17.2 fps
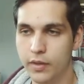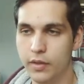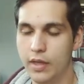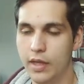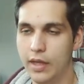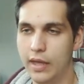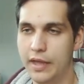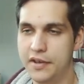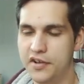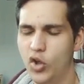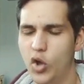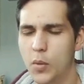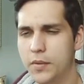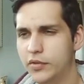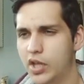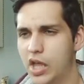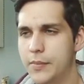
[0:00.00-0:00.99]
And a lot of
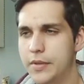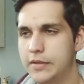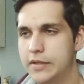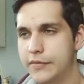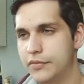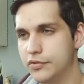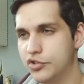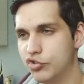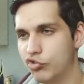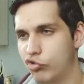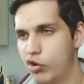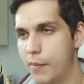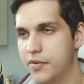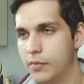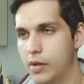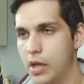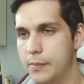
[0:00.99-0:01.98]
the time, a different
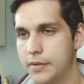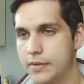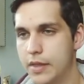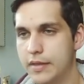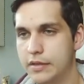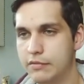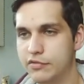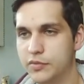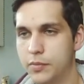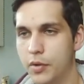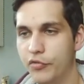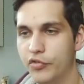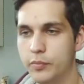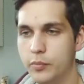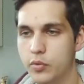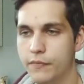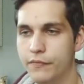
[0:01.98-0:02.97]
script might be the thing
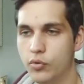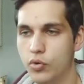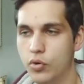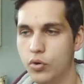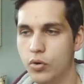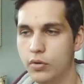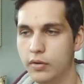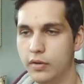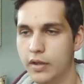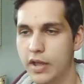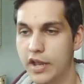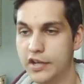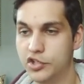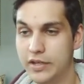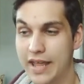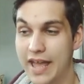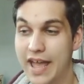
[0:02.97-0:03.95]
responsible for
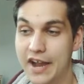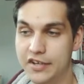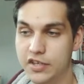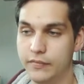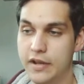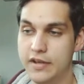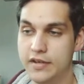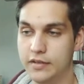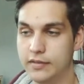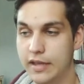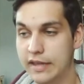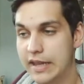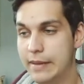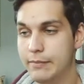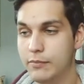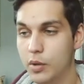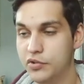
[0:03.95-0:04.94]
actually activating that
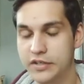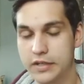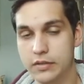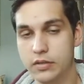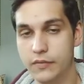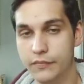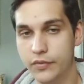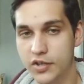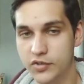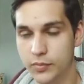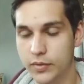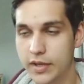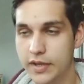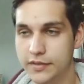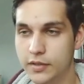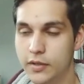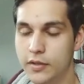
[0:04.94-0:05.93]
game object in the first
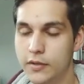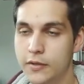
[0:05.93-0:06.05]
place.